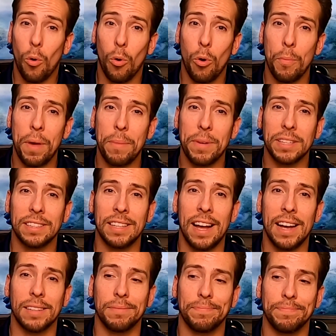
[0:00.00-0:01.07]
or maybe it's
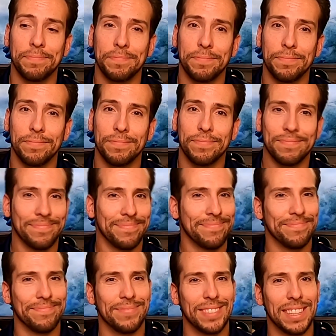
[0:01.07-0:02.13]
not.
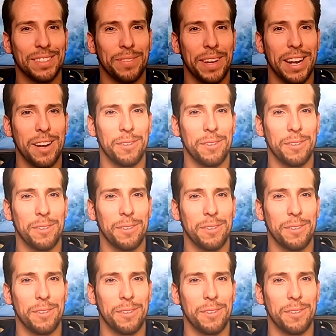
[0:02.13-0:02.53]
Let's find